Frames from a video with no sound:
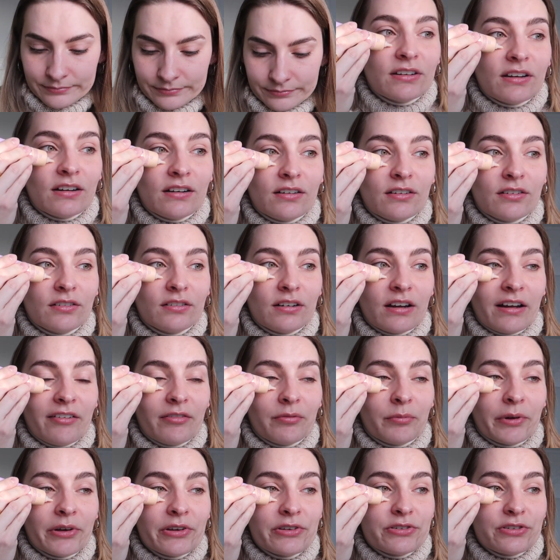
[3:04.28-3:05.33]
So I've
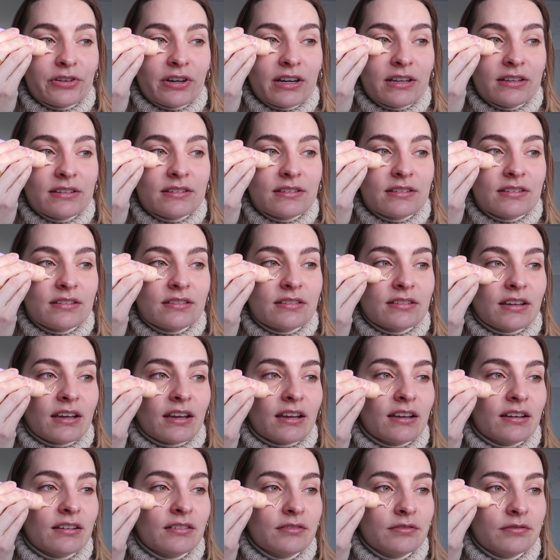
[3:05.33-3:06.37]
moisturized
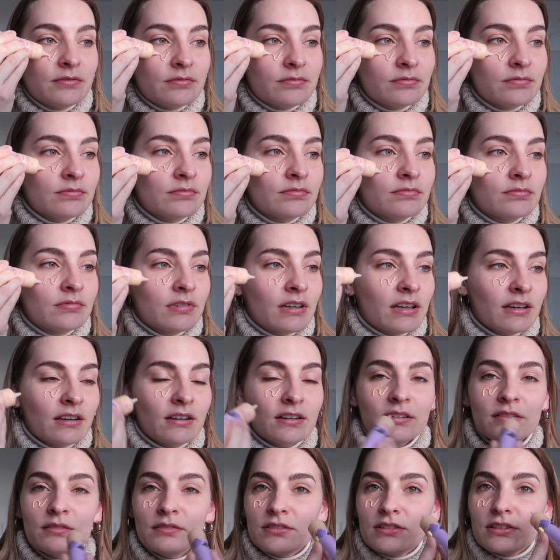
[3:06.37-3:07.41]
skin.
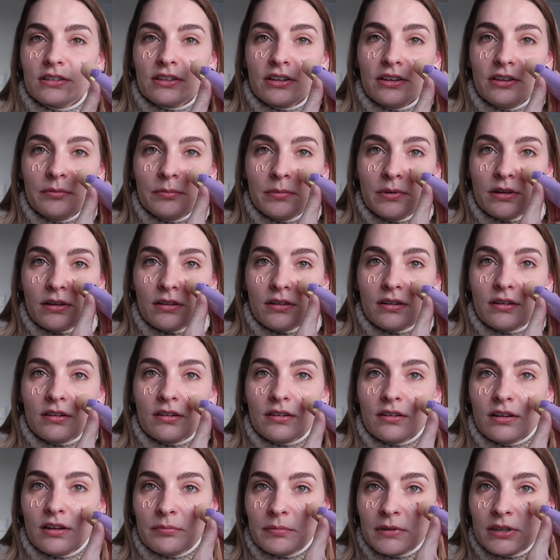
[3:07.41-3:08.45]
Just gonna put a
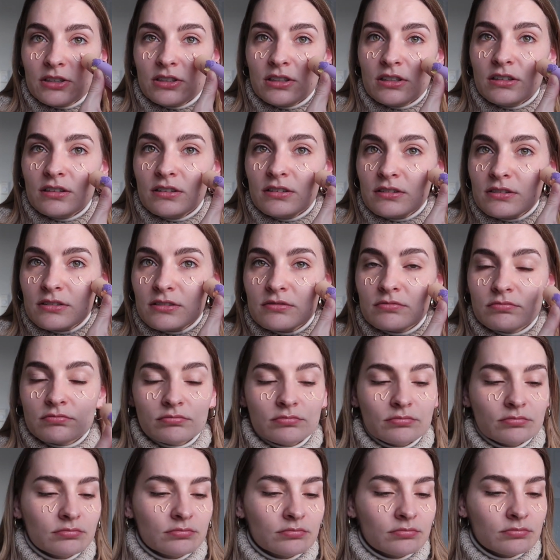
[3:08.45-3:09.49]
little on my cheeks.
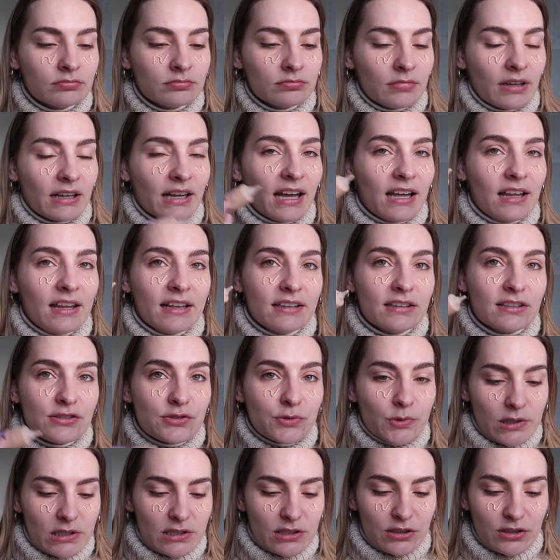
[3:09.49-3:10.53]
Kinda like the
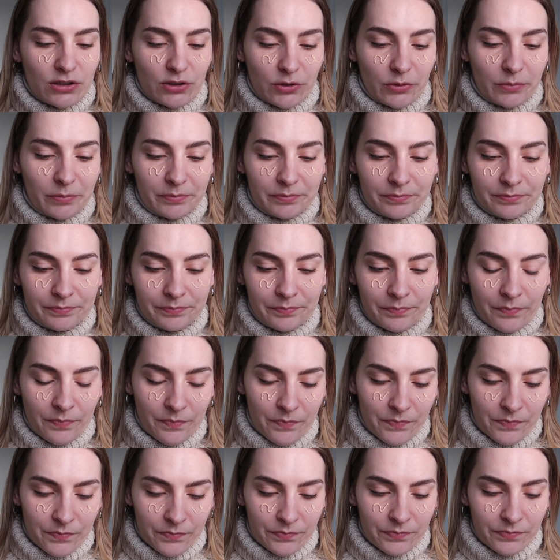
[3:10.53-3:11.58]
squeeze tube.
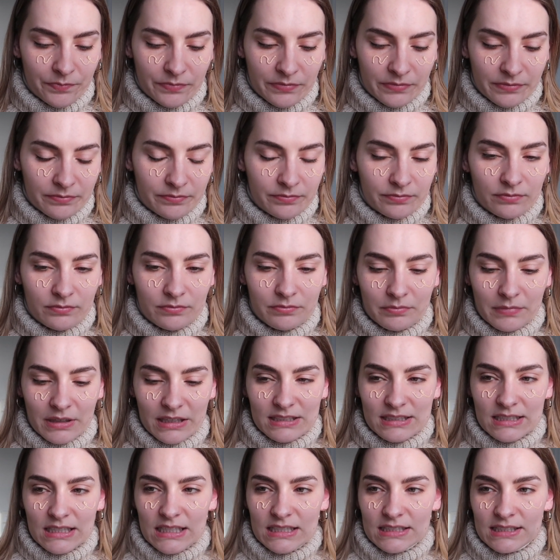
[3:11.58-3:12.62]

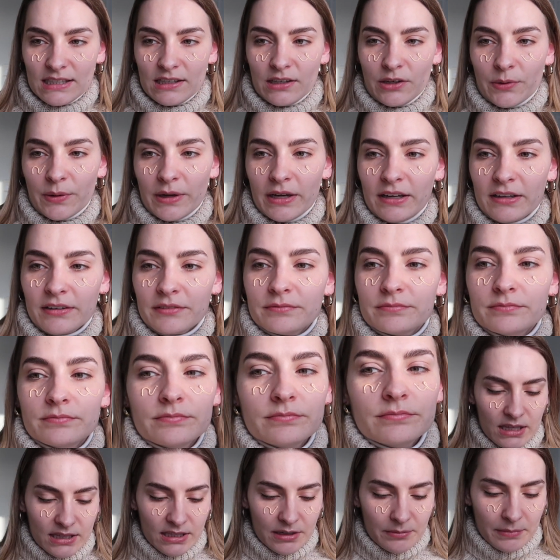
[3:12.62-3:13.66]
Makes it easy and quick.
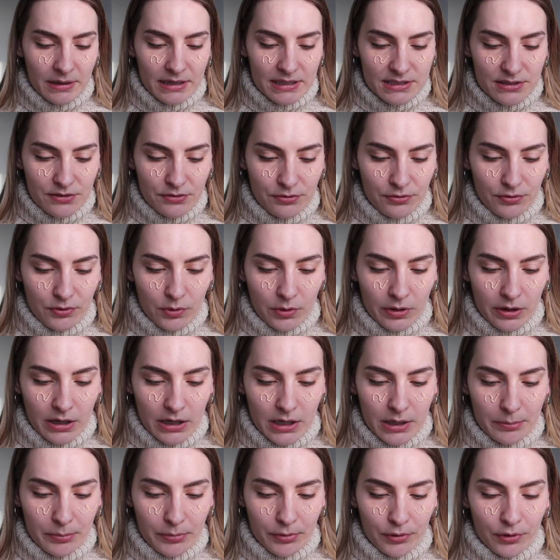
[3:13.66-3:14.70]
And then my
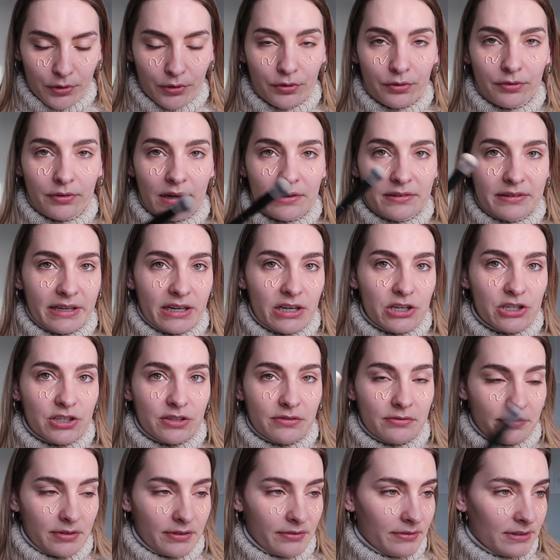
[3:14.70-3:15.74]
Sephora Pro
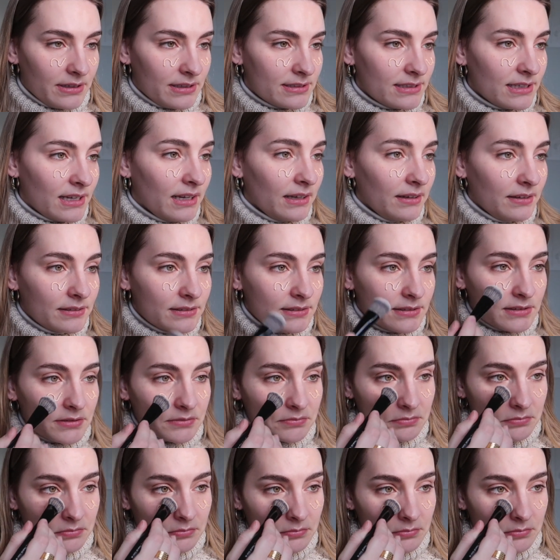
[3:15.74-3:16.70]
Foundation 56.